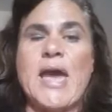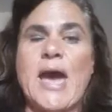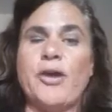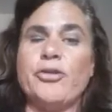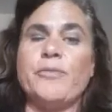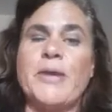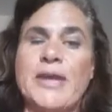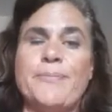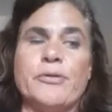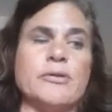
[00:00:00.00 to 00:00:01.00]
Other
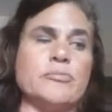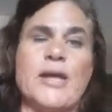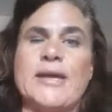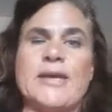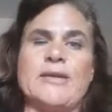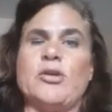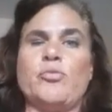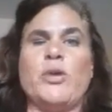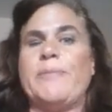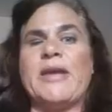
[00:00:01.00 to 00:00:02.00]
people, like,
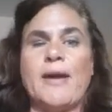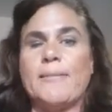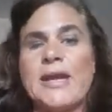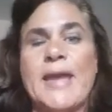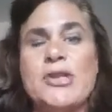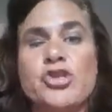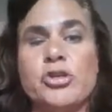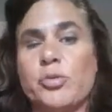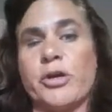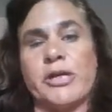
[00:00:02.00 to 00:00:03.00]
we become an angel
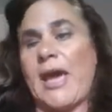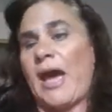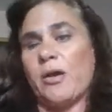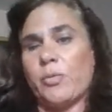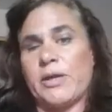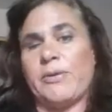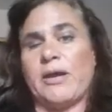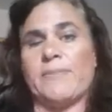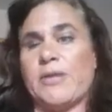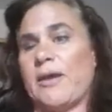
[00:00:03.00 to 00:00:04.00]
to where, yeah, we
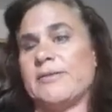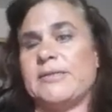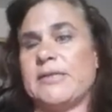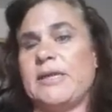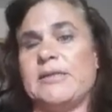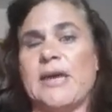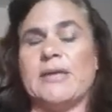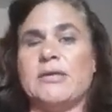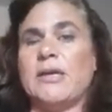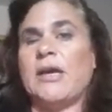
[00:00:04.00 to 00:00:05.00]
become the unseen
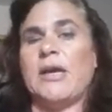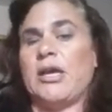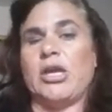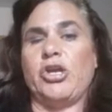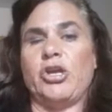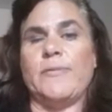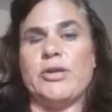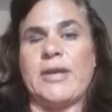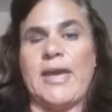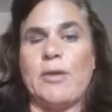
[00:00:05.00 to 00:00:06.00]
that can
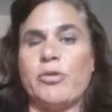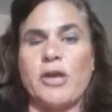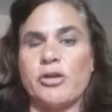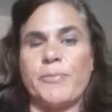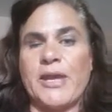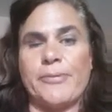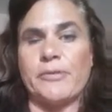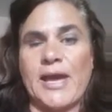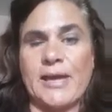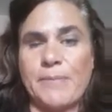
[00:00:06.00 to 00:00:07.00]
communicate with other people
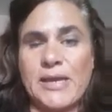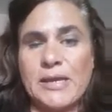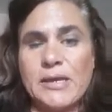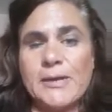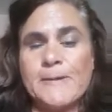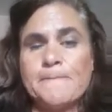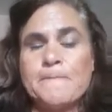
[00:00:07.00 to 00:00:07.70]
like me